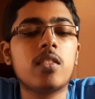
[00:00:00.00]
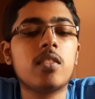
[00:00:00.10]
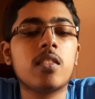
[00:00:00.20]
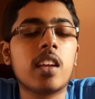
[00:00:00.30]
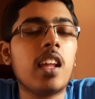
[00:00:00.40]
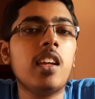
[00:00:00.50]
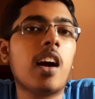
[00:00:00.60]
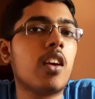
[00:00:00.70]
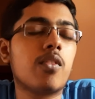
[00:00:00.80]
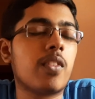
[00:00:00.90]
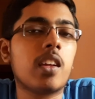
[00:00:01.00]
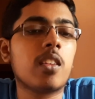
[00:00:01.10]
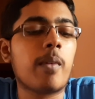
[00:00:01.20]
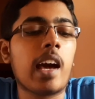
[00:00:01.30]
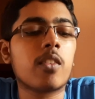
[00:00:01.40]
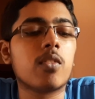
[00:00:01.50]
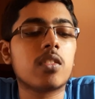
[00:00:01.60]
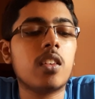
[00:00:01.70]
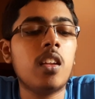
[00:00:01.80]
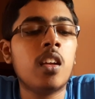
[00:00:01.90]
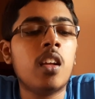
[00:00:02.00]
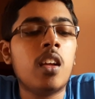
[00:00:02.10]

It's really hard to find the black version.